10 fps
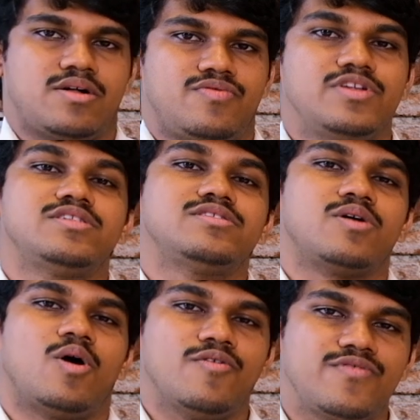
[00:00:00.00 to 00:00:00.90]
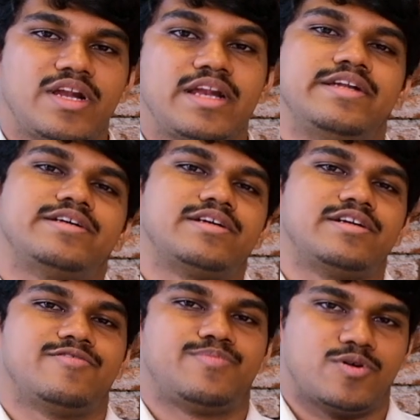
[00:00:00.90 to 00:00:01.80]
This is often an
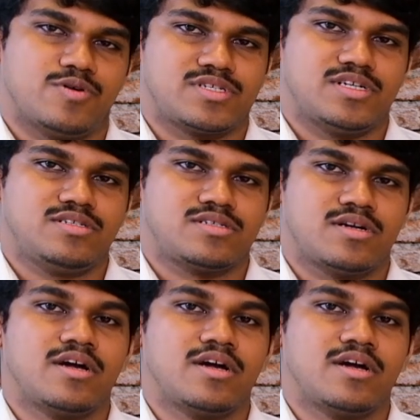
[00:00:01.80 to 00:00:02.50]
iterative process,